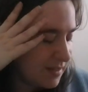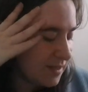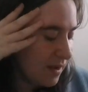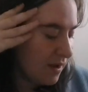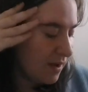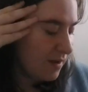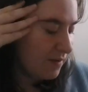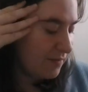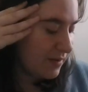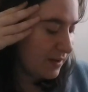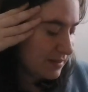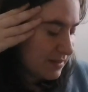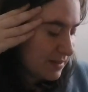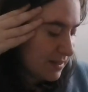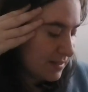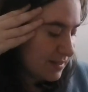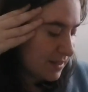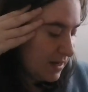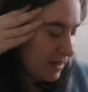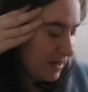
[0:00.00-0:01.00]
it's obvious,
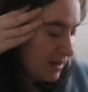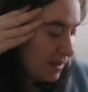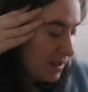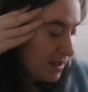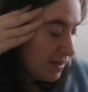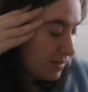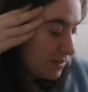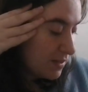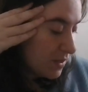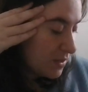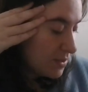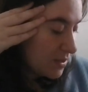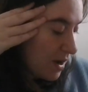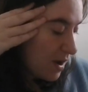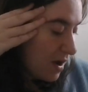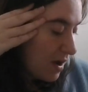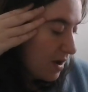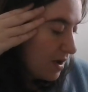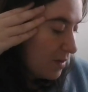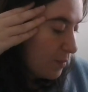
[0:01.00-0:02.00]
isn't it? The
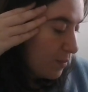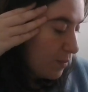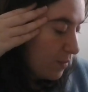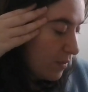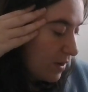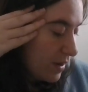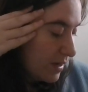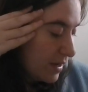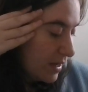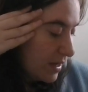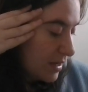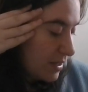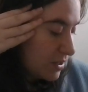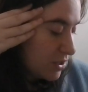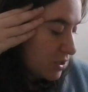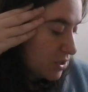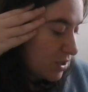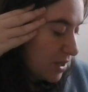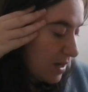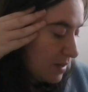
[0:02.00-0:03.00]
top one
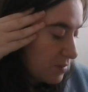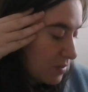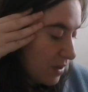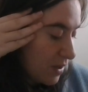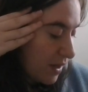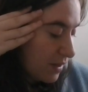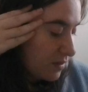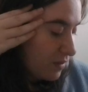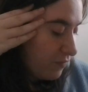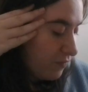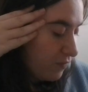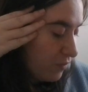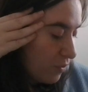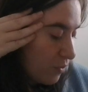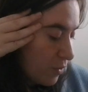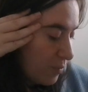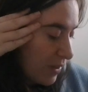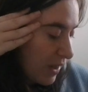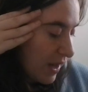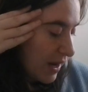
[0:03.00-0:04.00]
is shaped like the
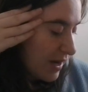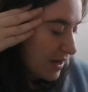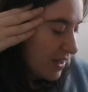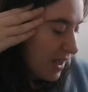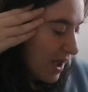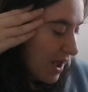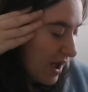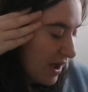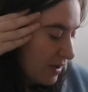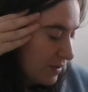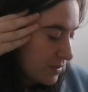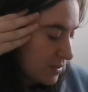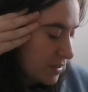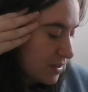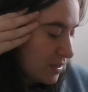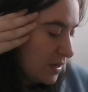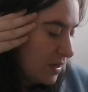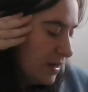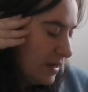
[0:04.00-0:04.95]
floor plan of the house.